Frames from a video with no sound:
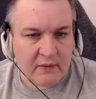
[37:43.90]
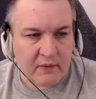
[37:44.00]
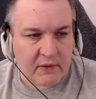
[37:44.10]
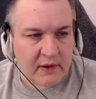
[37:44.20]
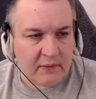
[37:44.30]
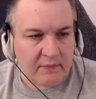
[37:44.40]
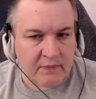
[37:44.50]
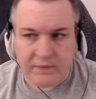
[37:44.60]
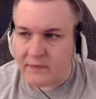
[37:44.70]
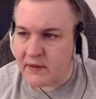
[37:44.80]
Okay,
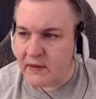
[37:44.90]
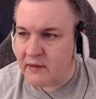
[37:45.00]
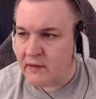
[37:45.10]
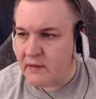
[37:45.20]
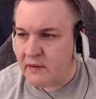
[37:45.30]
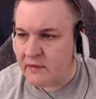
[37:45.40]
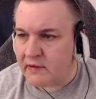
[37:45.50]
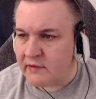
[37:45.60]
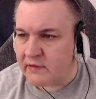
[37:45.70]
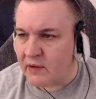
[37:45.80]
so
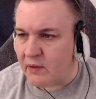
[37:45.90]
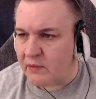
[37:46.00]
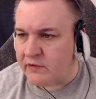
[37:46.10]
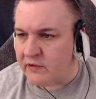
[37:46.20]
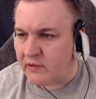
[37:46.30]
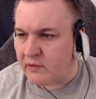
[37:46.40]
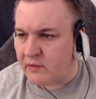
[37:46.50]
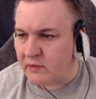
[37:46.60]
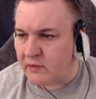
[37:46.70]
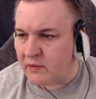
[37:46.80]
let's go
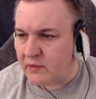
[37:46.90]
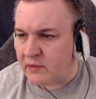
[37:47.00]
to